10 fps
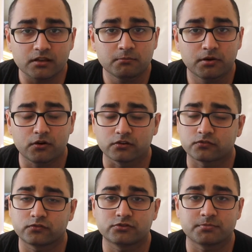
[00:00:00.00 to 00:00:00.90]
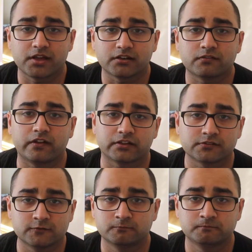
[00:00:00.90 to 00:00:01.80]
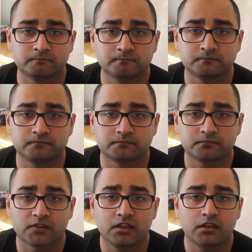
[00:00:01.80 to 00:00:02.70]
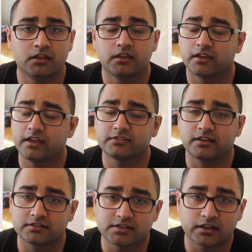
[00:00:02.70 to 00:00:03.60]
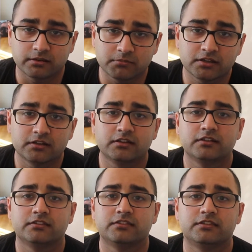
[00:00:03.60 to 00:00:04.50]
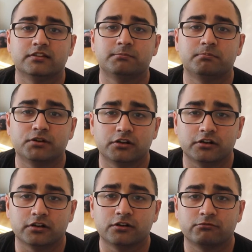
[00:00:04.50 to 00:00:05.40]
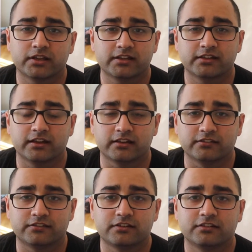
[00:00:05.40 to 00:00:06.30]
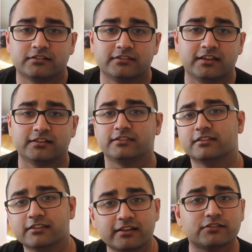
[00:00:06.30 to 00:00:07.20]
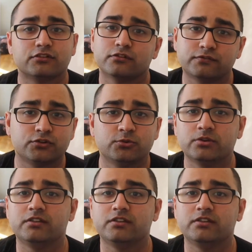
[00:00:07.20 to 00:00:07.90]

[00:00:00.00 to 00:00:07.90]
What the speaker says: Pause for dramatic effect. At that time, the bird recognized that the lesser of two